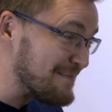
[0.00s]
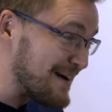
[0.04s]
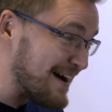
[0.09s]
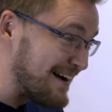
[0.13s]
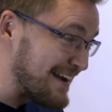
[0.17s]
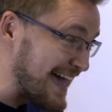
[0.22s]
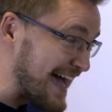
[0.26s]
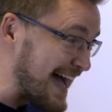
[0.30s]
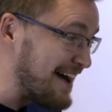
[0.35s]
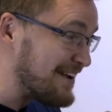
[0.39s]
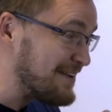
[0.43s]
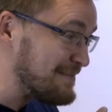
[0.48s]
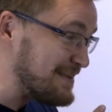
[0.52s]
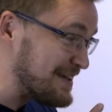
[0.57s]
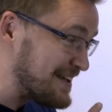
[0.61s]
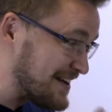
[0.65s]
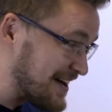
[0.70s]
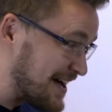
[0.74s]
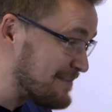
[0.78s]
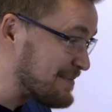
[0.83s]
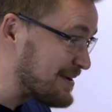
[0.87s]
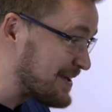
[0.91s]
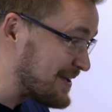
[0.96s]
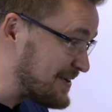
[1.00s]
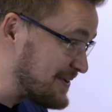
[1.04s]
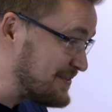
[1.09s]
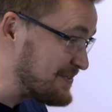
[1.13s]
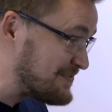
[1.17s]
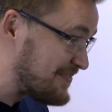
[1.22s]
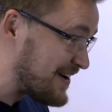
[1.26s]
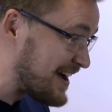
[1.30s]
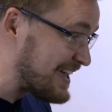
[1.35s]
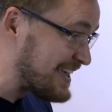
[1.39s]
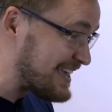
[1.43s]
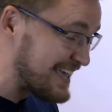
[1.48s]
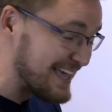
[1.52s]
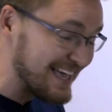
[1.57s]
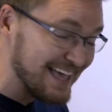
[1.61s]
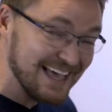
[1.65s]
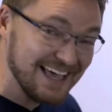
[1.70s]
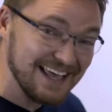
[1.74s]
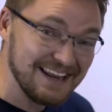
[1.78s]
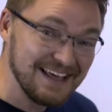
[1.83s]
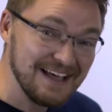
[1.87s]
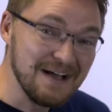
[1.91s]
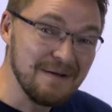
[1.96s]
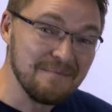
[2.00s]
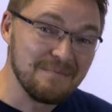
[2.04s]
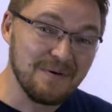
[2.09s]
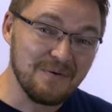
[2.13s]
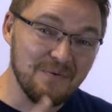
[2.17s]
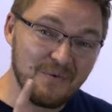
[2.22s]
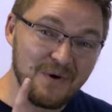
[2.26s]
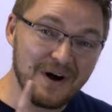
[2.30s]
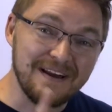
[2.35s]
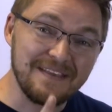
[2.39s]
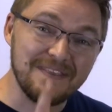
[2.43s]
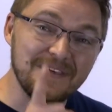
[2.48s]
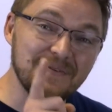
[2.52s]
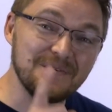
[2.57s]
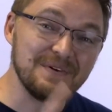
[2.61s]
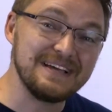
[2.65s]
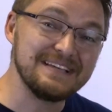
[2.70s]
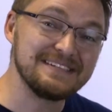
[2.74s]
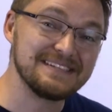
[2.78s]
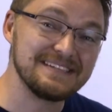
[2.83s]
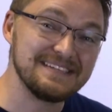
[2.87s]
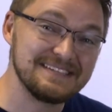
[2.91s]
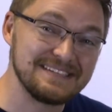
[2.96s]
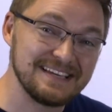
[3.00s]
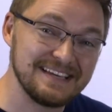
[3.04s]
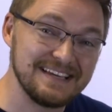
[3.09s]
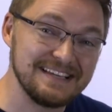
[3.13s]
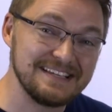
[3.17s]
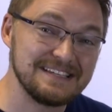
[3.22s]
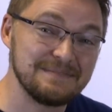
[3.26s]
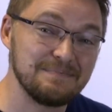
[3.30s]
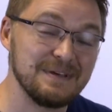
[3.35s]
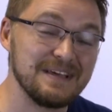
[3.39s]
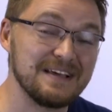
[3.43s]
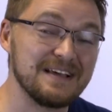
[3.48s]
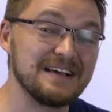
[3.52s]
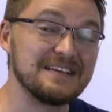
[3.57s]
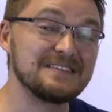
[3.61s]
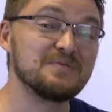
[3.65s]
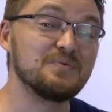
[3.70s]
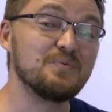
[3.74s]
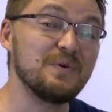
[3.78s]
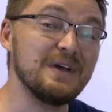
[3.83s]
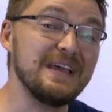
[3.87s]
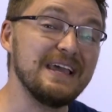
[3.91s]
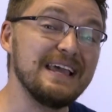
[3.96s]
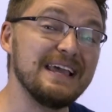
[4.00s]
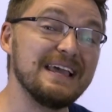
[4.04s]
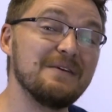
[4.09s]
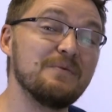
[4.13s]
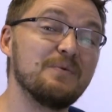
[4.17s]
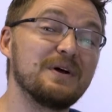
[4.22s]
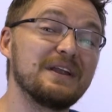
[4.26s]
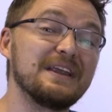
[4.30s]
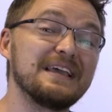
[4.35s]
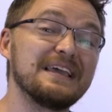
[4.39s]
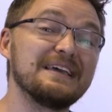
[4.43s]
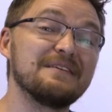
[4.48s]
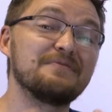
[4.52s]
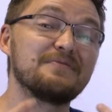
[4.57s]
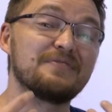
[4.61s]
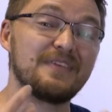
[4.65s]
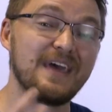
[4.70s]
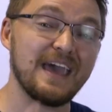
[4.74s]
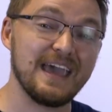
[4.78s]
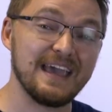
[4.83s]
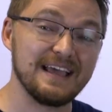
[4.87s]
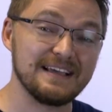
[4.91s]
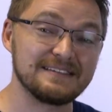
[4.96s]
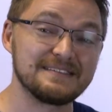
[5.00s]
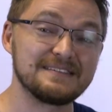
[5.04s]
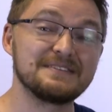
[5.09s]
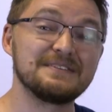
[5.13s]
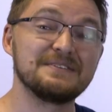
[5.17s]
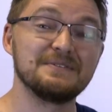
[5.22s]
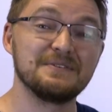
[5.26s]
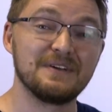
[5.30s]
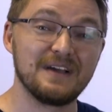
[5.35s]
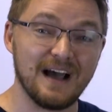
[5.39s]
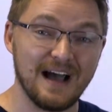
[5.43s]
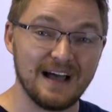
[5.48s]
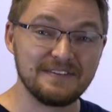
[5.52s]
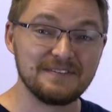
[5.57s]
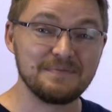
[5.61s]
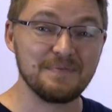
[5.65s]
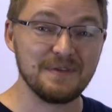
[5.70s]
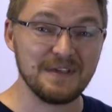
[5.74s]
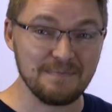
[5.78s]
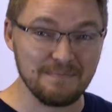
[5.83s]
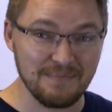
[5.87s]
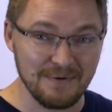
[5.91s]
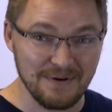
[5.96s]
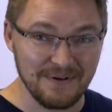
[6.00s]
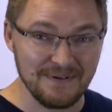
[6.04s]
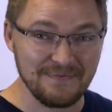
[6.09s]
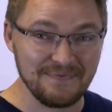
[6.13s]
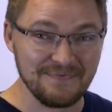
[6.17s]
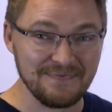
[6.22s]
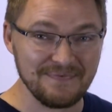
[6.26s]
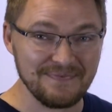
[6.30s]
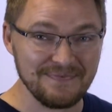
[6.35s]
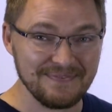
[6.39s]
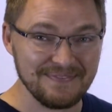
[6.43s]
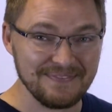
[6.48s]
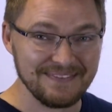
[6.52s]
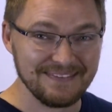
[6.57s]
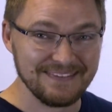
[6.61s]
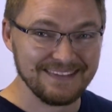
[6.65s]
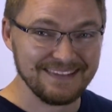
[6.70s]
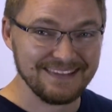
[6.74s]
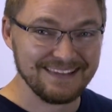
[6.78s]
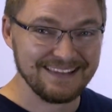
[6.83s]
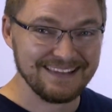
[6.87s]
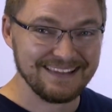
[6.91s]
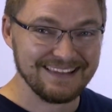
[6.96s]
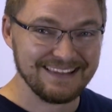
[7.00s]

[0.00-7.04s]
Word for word: about how to become a CUFI kid. Yes, but I one am. of the reasons is because we want to give thanks to God's people. Mm-hmm.